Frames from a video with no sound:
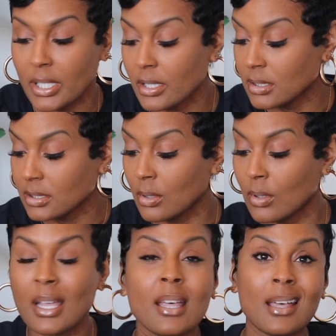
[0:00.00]
better. So
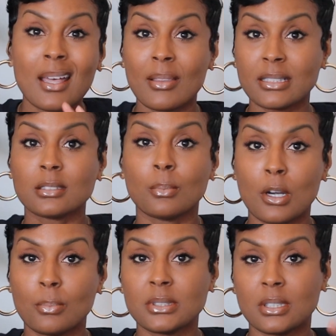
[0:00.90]
that's the
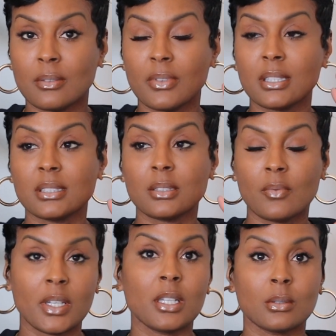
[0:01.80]
purpose of this
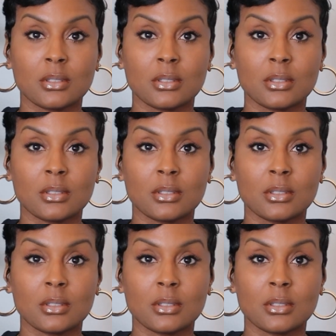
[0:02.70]
video.